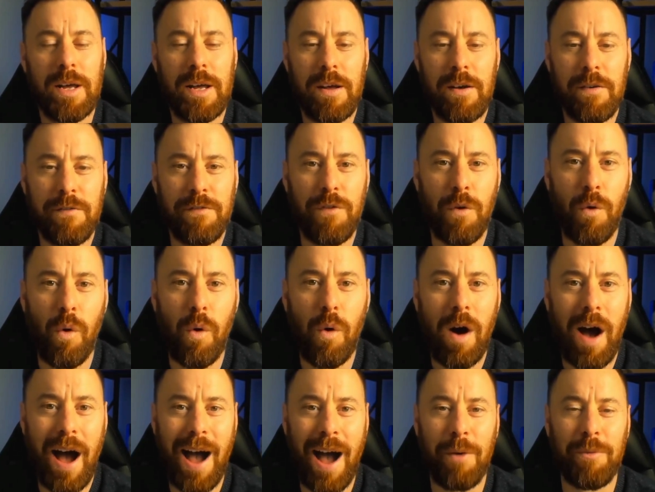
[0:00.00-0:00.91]
for
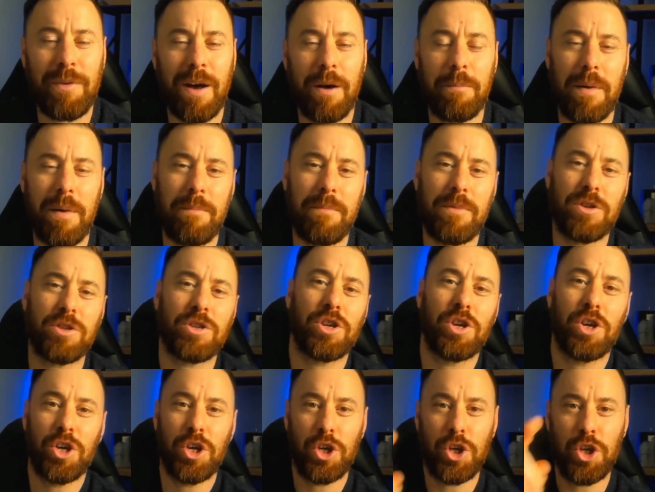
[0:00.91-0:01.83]
our Now members.
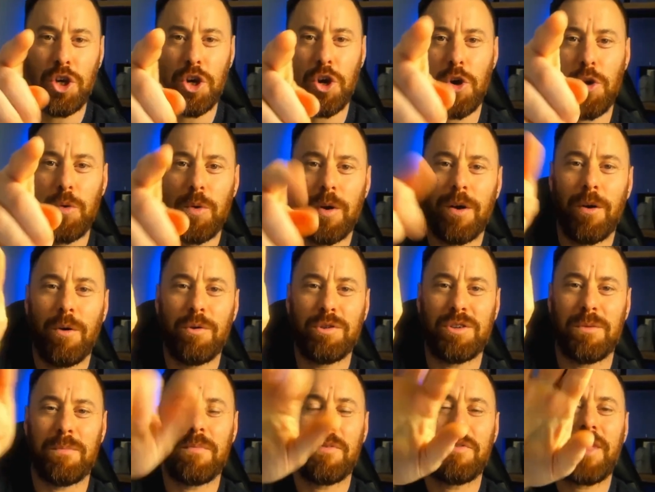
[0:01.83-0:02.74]
You.
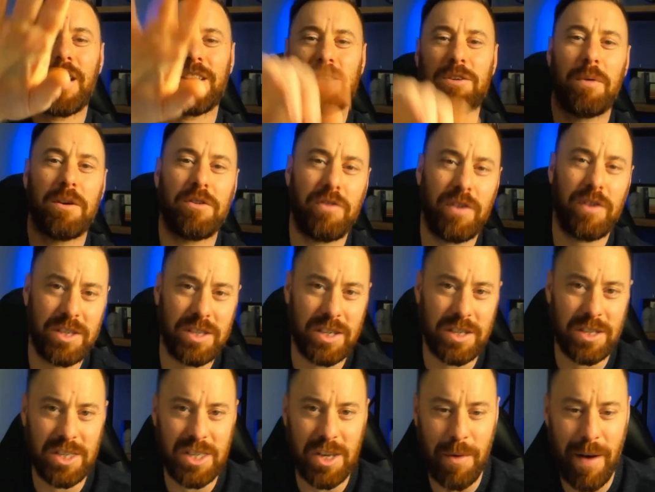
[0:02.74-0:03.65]
Awesome. Thanks so much for listening.
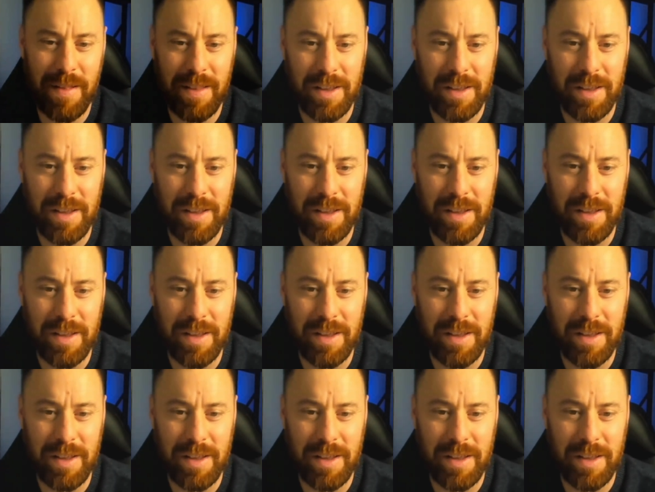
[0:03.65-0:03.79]
See you out